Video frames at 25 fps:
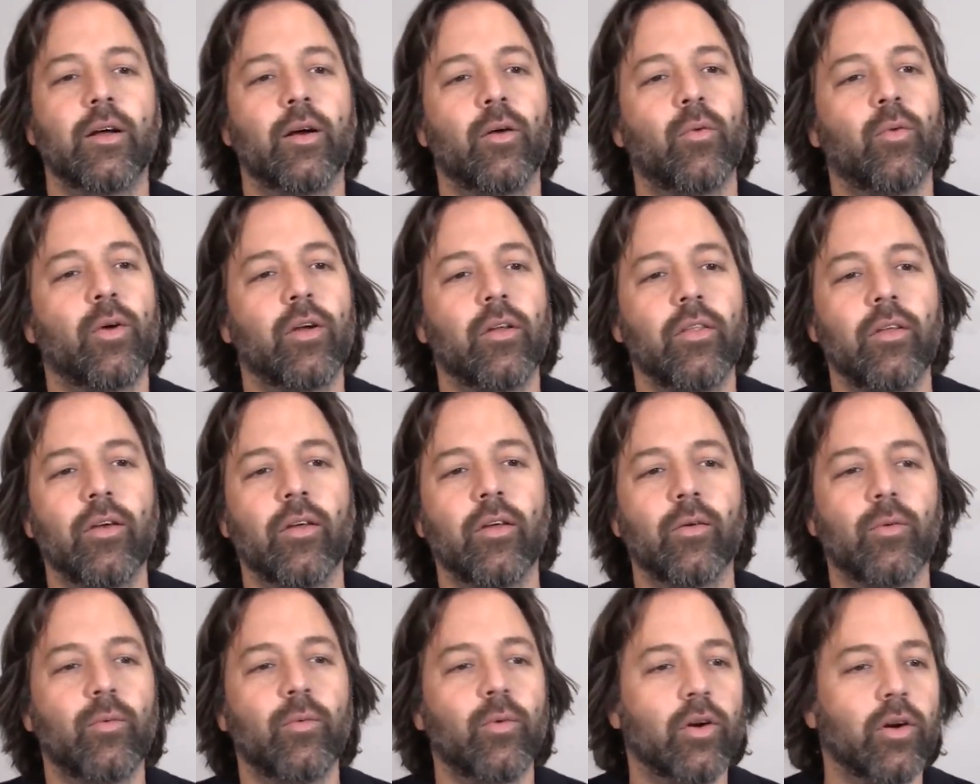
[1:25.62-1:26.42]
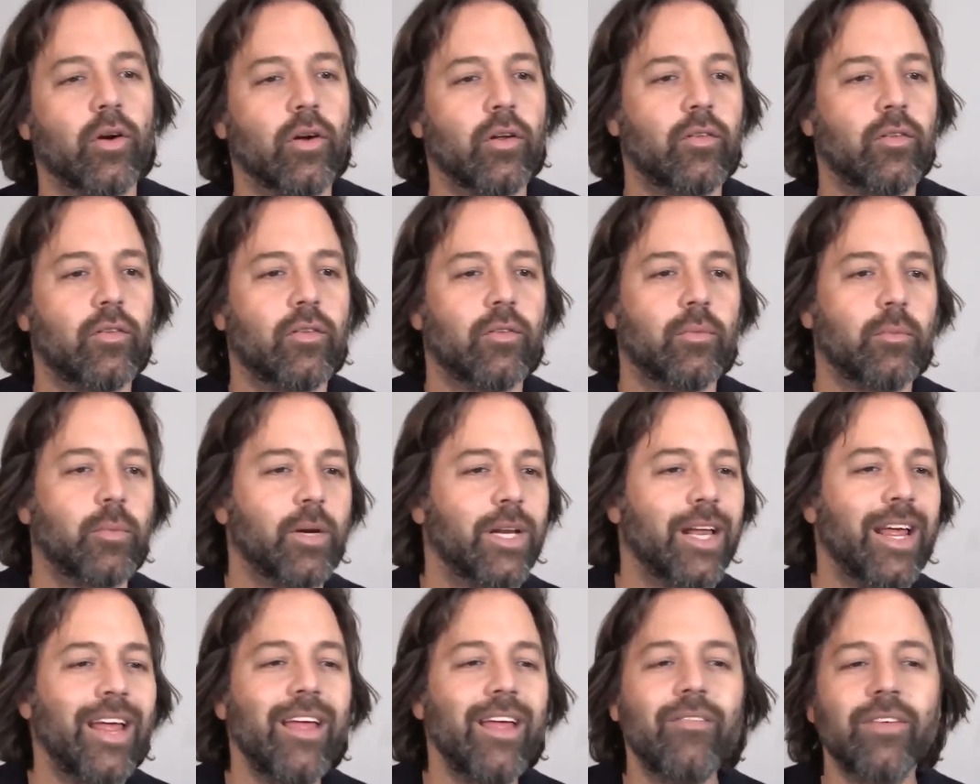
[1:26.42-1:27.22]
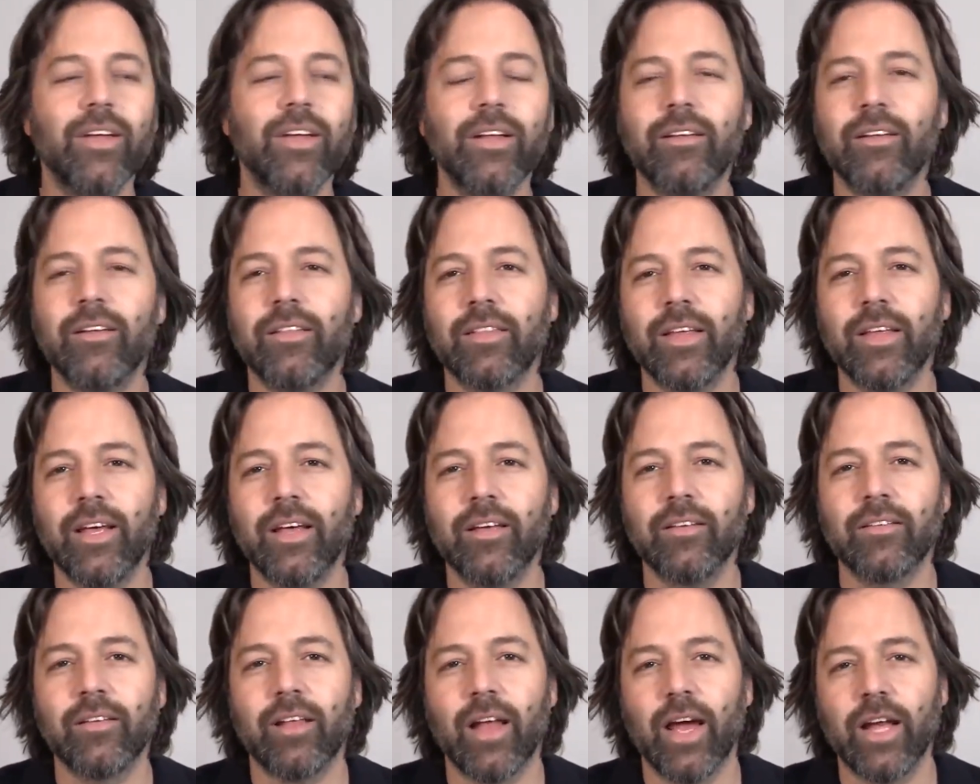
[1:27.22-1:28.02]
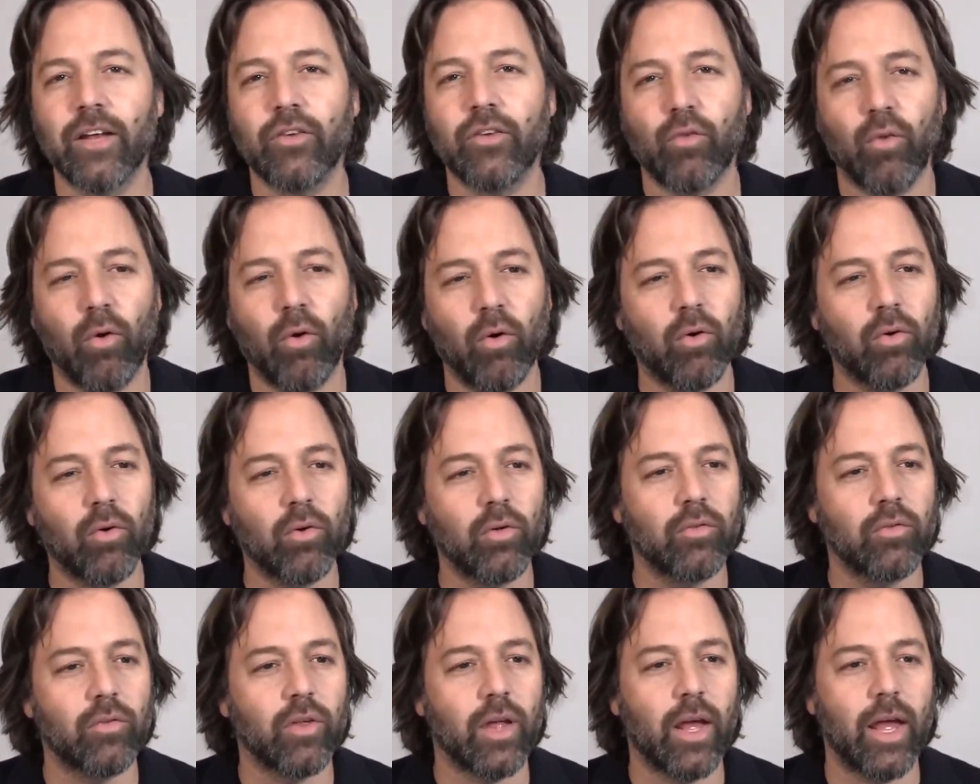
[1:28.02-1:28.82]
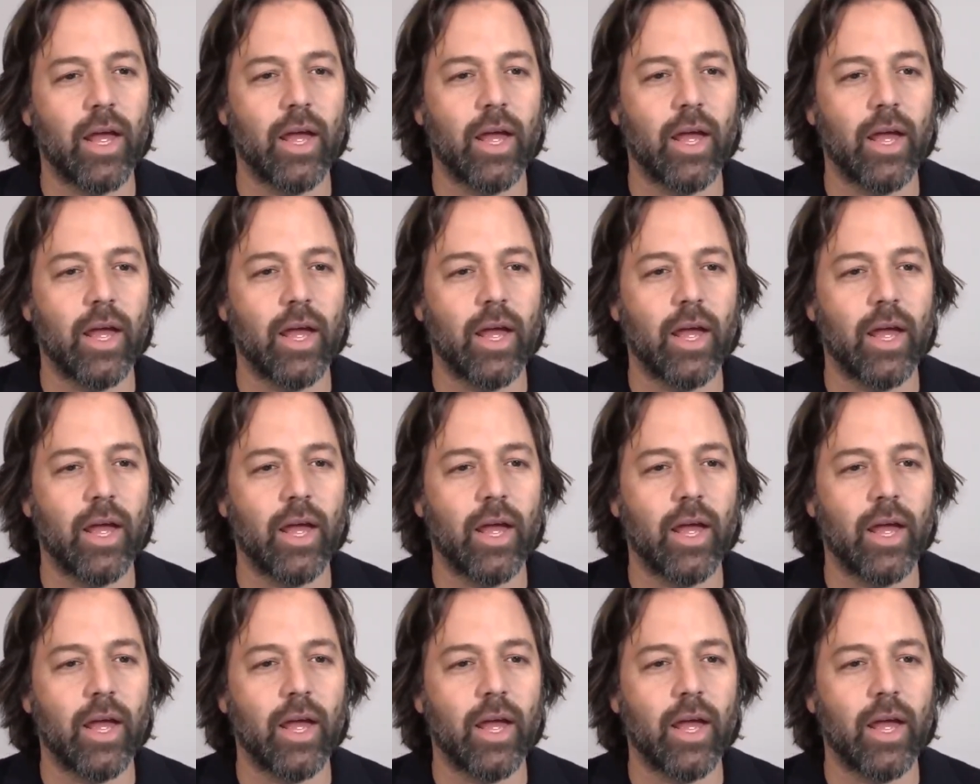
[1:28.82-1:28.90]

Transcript: what are the other words? But even things like trolls,